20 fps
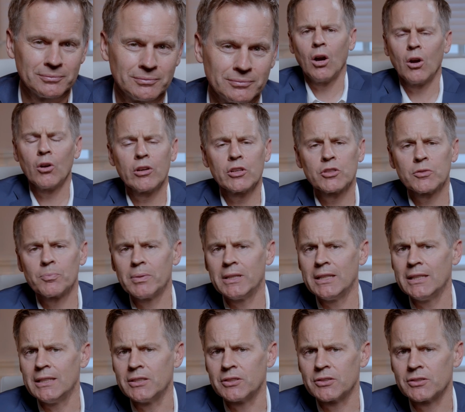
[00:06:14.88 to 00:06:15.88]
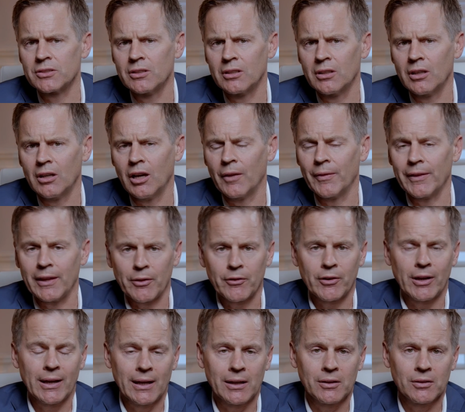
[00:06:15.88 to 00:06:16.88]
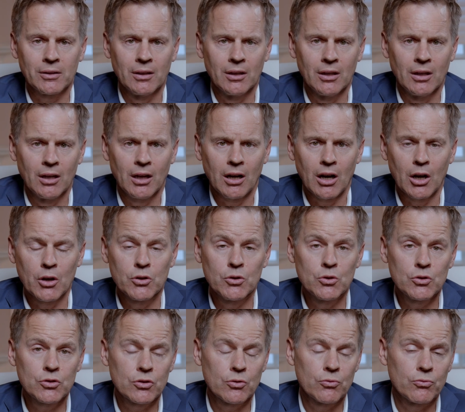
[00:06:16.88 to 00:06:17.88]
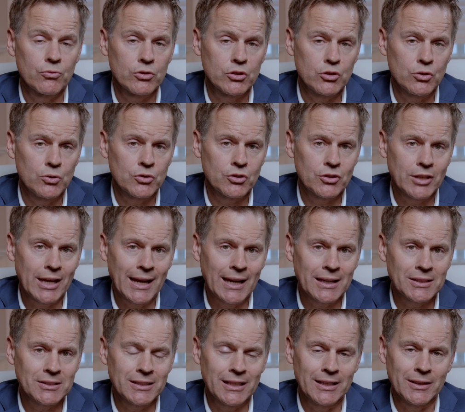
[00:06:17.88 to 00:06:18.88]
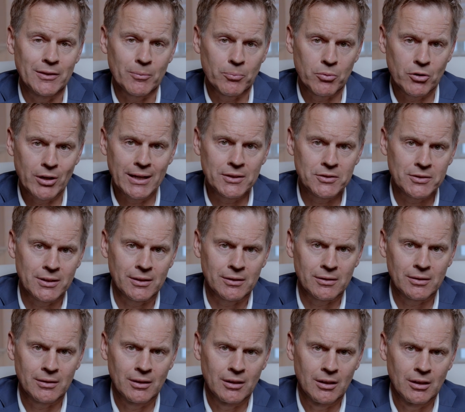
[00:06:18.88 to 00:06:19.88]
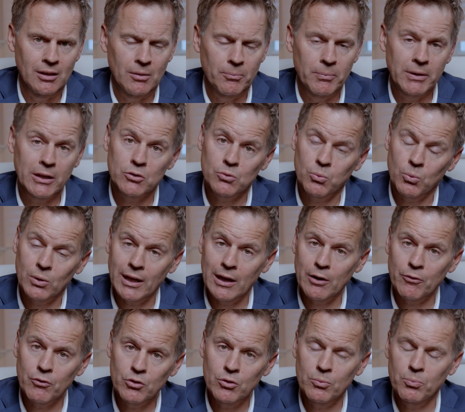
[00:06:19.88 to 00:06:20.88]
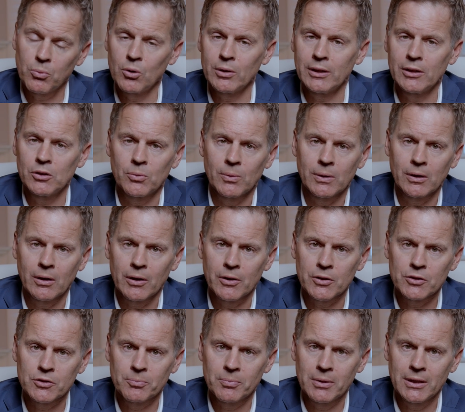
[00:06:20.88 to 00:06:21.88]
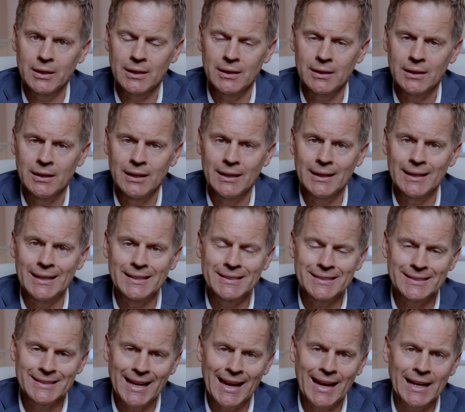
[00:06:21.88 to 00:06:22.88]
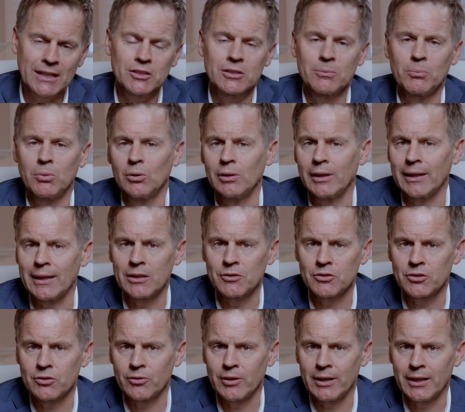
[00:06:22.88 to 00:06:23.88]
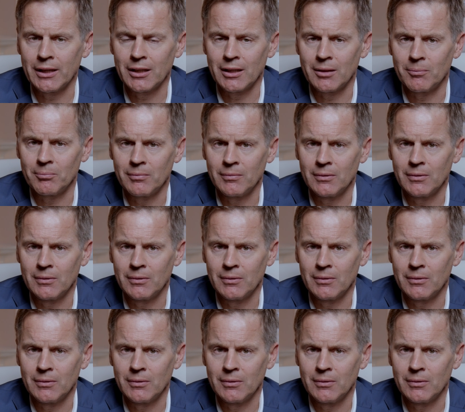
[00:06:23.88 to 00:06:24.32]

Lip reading: RRSPs, on the other hand, are used to reduce tax in the present because whatever you put into an RRSP is taxable against your income.